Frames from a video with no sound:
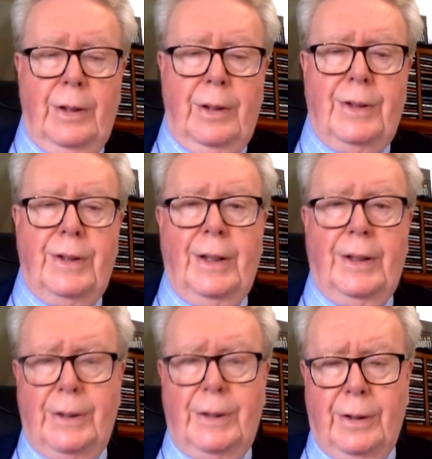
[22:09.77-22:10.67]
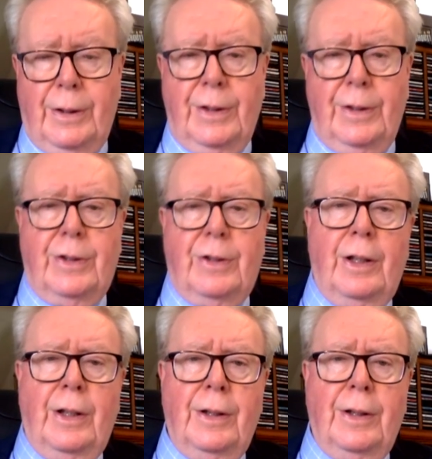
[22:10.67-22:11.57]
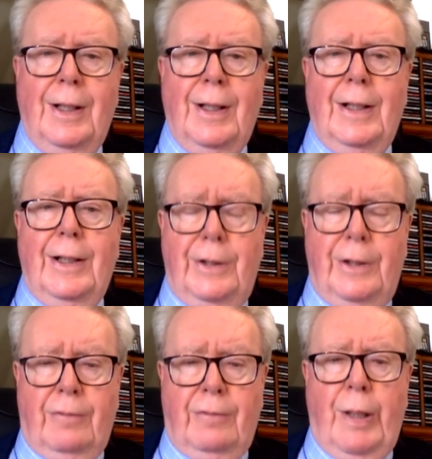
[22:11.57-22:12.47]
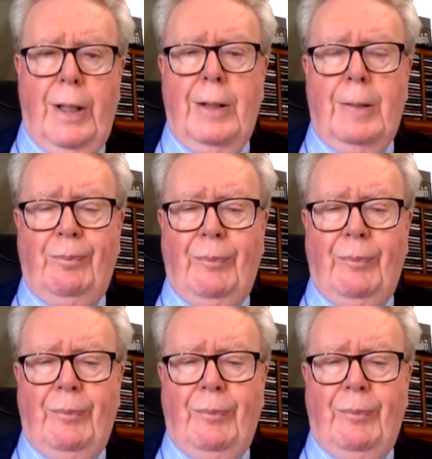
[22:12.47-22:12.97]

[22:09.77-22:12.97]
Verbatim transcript: And it's an exercise in Australian soft power,